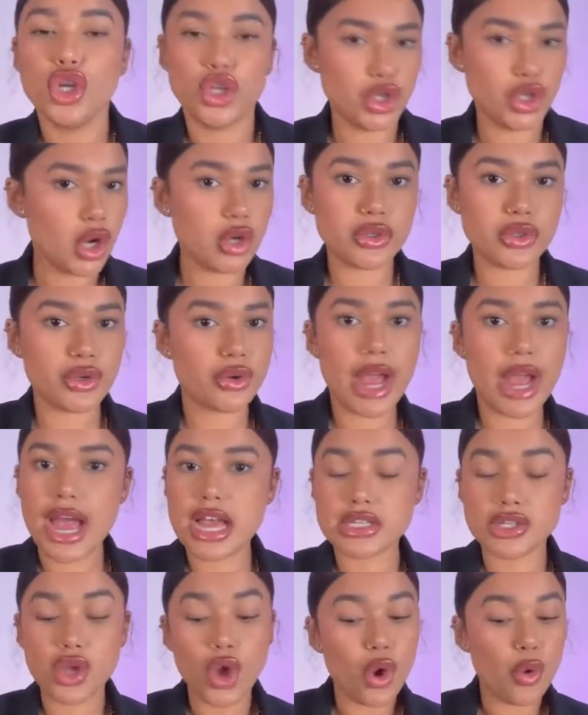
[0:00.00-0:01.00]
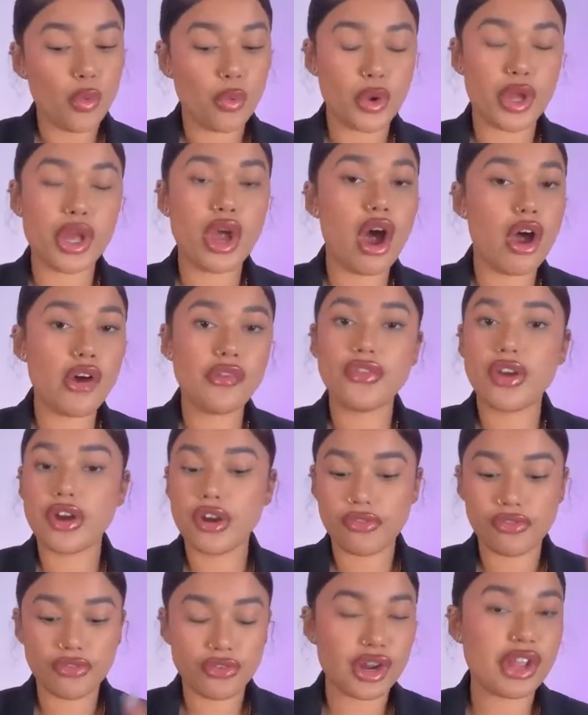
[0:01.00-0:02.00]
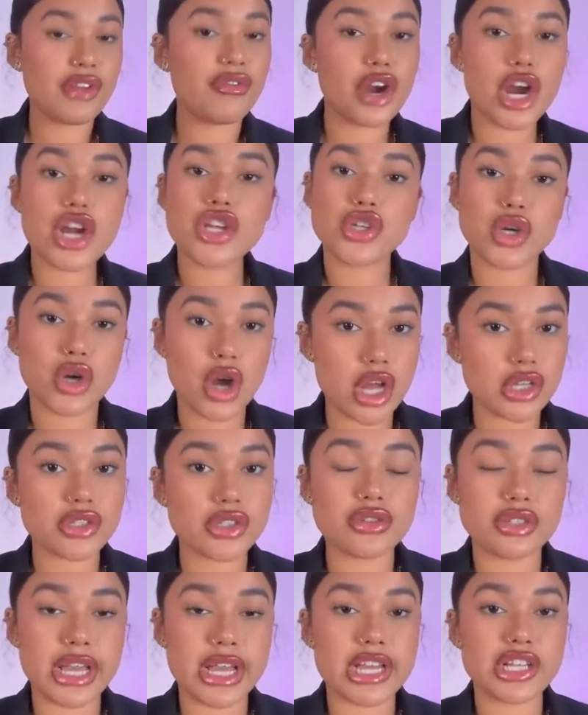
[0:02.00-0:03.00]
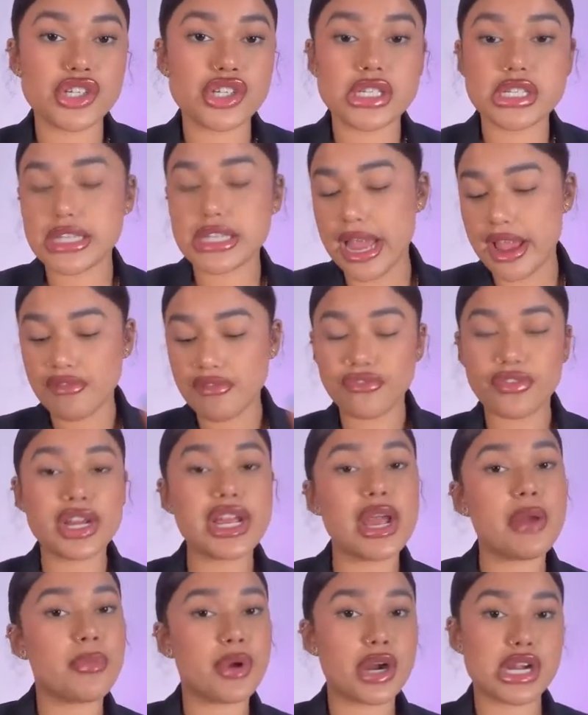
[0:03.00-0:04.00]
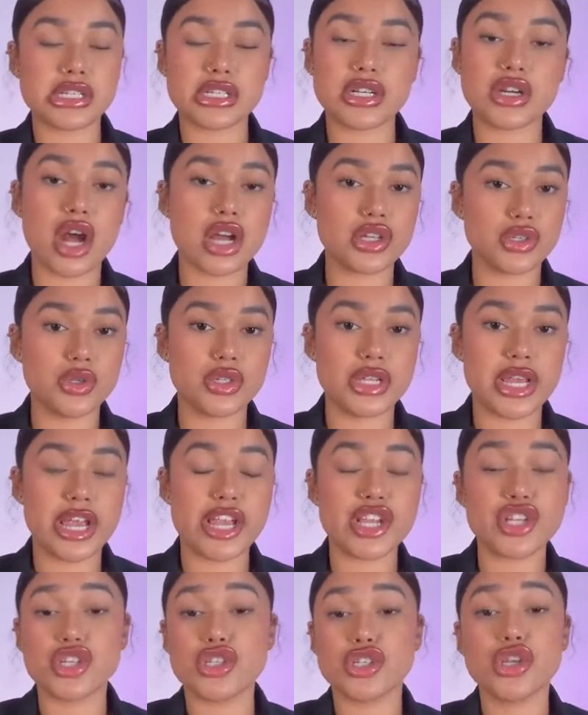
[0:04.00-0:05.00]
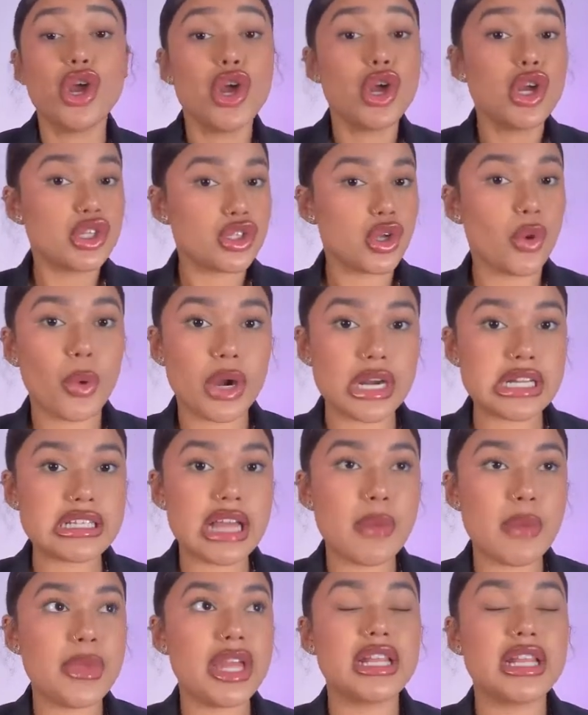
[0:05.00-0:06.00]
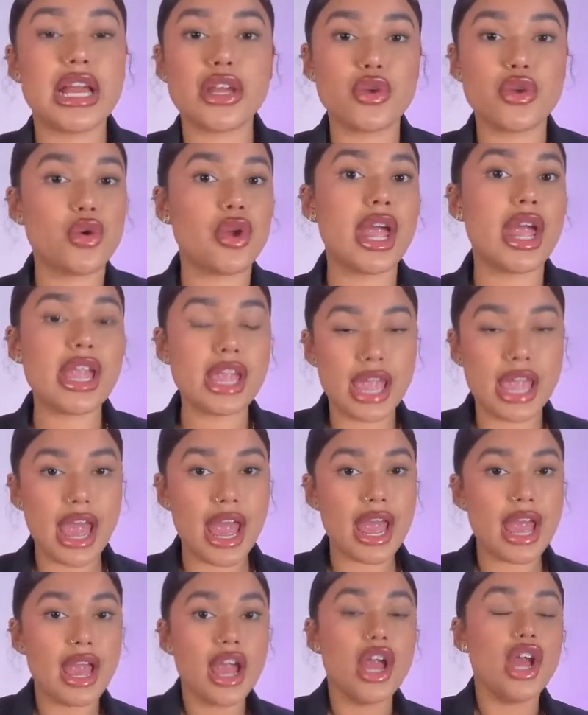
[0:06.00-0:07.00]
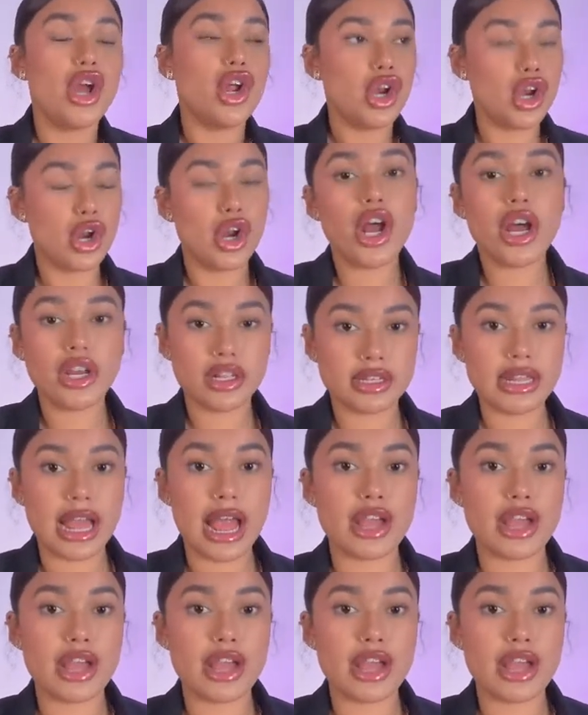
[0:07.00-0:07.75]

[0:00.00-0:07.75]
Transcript: No, you guys, we offer free virtual consultations and free in-person consultations. So what does that mean? That you can get looked